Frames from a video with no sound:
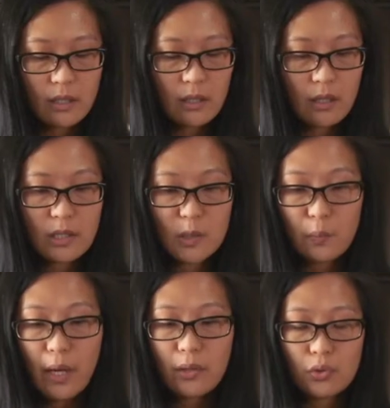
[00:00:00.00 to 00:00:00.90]
it didn't
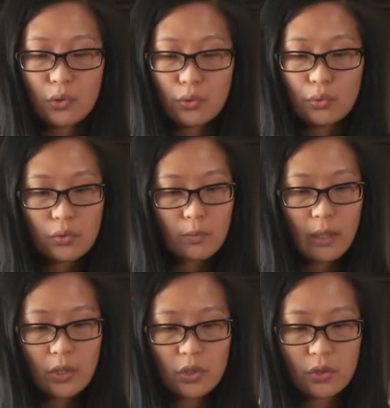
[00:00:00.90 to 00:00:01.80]
spread too
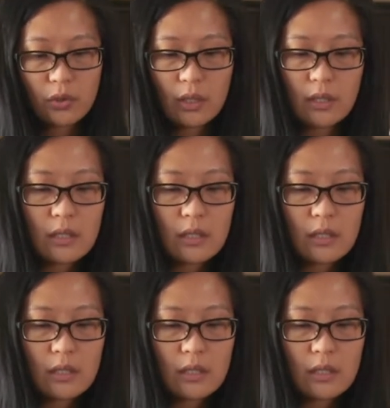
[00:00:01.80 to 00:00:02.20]
much, so you can